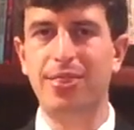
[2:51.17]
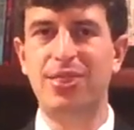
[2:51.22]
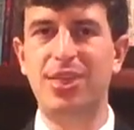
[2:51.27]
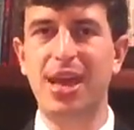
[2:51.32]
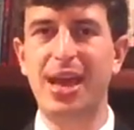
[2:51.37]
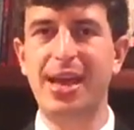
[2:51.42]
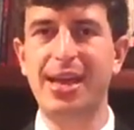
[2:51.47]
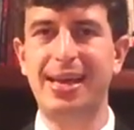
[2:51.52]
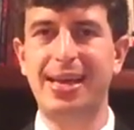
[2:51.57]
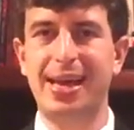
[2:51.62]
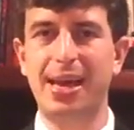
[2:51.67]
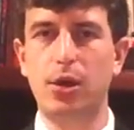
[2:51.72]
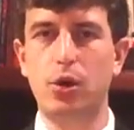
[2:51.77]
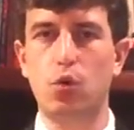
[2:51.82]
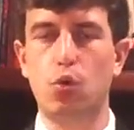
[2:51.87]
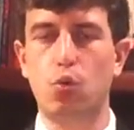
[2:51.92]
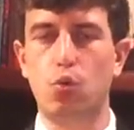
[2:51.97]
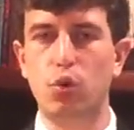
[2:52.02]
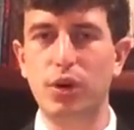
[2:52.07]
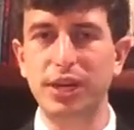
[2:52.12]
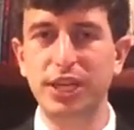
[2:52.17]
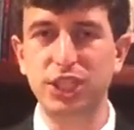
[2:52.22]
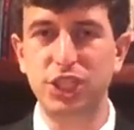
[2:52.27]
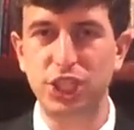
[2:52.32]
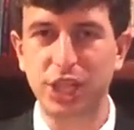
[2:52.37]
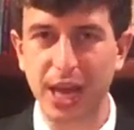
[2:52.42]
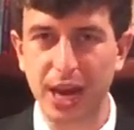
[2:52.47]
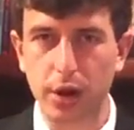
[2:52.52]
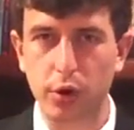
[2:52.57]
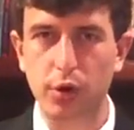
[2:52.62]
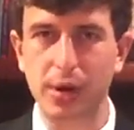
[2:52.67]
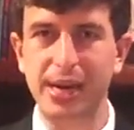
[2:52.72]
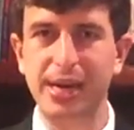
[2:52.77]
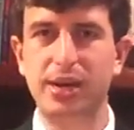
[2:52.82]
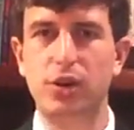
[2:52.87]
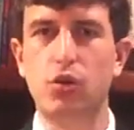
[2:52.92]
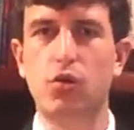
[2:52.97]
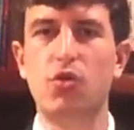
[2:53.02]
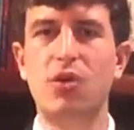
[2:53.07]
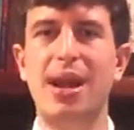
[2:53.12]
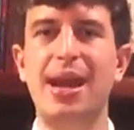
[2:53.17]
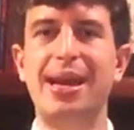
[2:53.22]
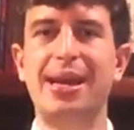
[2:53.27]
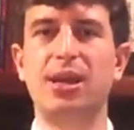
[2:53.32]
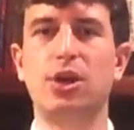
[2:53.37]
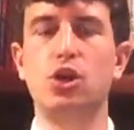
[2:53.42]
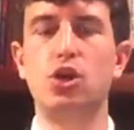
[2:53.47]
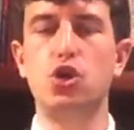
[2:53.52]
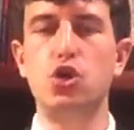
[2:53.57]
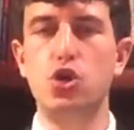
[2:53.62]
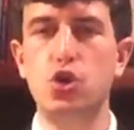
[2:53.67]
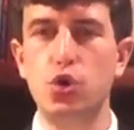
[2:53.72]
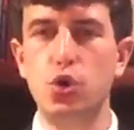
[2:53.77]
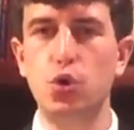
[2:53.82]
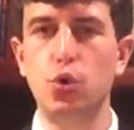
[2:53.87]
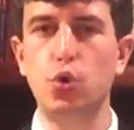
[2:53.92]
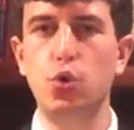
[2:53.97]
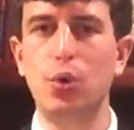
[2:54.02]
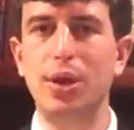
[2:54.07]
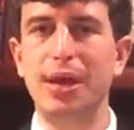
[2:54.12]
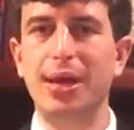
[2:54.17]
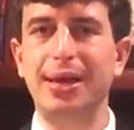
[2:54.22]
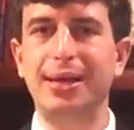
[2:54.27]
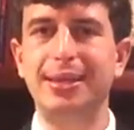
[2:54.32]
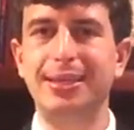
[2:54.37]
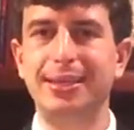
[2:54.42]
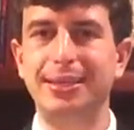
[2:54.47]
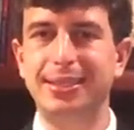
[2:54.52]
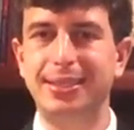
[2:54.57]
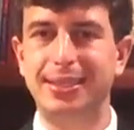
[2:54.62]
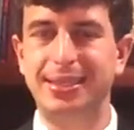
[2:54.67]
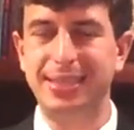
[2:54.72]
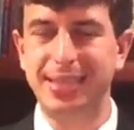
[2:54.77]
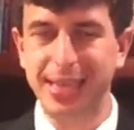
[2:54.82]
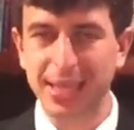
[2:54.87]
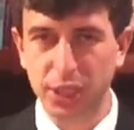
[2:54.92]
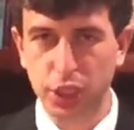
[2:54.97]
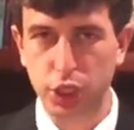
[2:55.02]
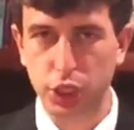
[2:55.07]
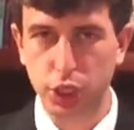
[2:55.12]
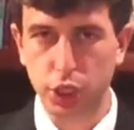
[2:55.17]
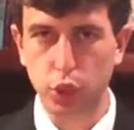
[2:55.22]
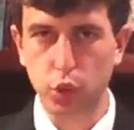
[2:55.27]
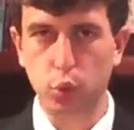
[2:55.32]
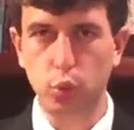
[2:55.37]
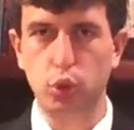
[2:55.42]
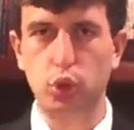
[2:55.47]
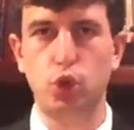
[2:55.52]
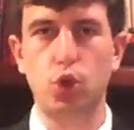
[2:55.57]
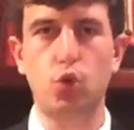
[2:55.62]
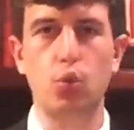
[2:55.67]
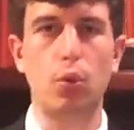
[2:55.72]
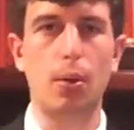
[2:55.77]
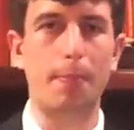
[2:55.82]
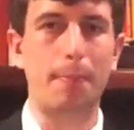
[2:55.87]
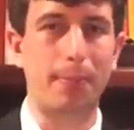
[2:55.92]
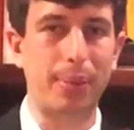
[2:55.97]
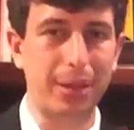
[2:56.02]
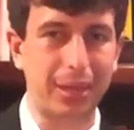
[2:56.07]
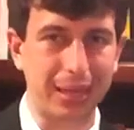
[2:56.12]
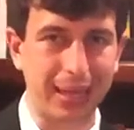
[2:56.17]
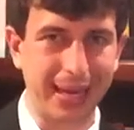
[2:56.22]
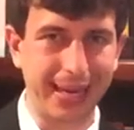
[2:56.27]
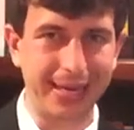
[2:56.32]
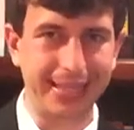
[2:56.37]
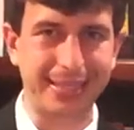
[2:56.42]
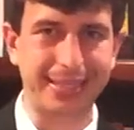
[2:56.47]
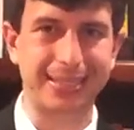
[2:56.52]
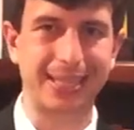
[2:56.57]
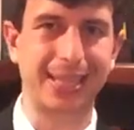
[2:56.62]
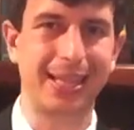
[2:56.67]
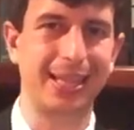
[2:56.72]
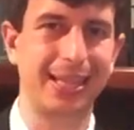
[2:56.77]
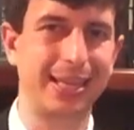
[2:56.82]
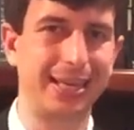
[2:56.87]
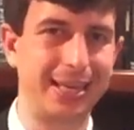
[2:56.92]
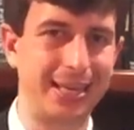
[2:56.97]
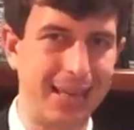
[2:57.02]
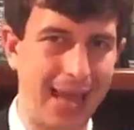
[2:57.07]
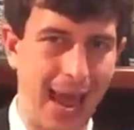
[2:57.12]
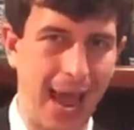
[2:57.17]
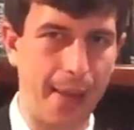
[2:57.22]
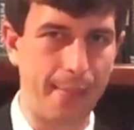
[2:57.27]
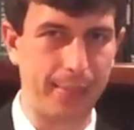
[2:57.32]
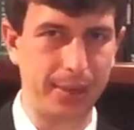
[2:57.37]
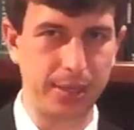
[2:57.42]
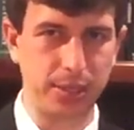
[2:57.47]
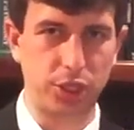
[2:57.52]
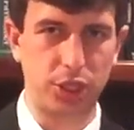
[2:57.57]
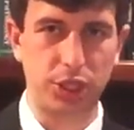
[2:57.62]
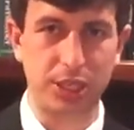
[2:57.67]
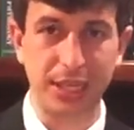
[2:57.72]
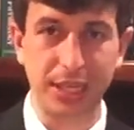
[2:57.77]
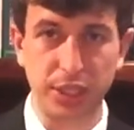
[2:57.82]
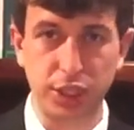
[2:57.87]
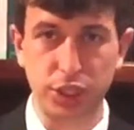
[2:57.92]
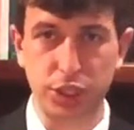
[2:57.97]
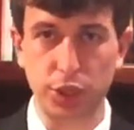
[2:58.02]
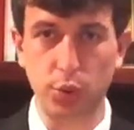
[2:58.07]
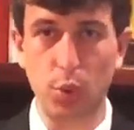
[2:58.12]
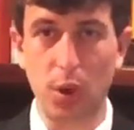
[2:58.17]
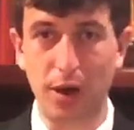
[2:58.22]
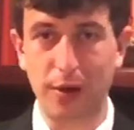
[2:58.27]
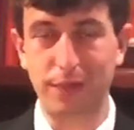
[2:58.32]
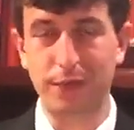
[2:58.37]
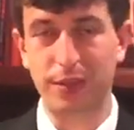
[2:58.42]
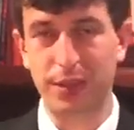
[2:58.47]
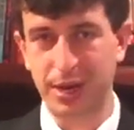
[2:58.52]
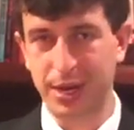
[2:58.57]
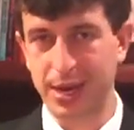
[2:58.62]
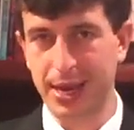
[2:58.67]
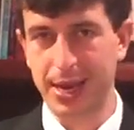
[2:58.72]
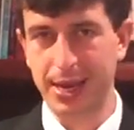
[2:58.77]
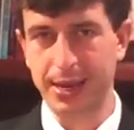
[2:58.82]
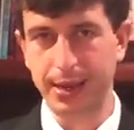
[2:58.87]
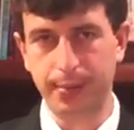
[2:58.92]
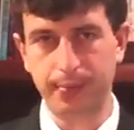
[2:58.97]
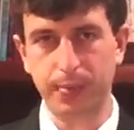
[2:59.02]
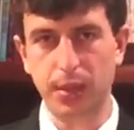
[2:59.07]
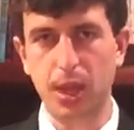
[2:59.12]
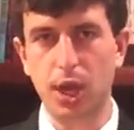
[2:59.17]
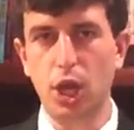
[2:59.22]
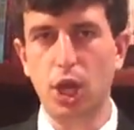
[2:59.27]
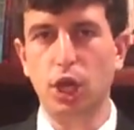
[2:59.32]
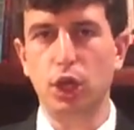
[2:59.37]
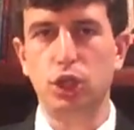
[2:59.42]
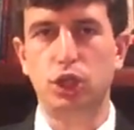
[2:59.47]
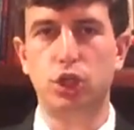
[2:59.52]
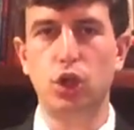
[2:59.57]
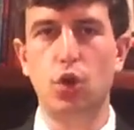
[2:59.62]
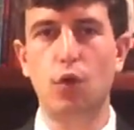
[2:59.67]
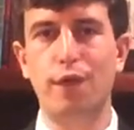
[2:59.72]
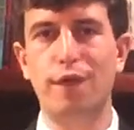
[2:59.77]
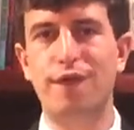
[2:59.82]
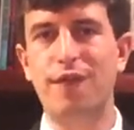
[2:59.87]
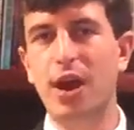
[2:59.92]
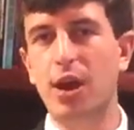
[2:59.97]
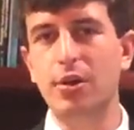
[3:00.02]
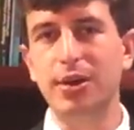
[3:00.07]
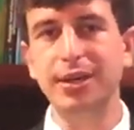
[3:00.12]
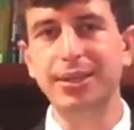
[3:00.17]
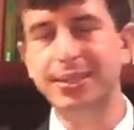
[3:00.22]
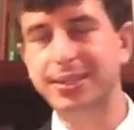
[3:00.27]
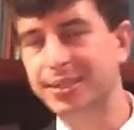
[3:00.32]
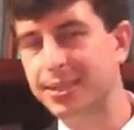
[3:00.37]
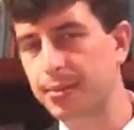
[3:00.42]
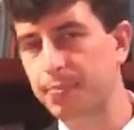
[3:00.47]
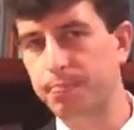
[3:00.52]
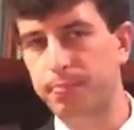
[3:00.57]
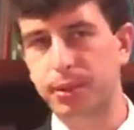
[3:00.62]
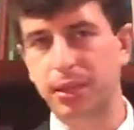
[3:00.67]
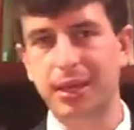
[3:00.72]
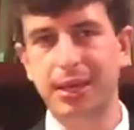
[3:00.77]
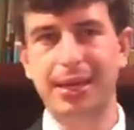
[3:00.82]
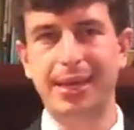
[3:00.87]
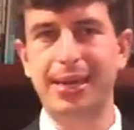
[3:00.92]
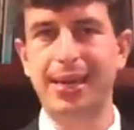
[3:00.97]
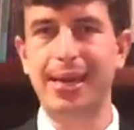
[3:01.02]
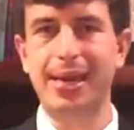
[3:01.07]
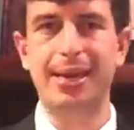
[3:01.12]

they can regenerate, creating new tissue to replace the damaged tissue of the knee. So very simply,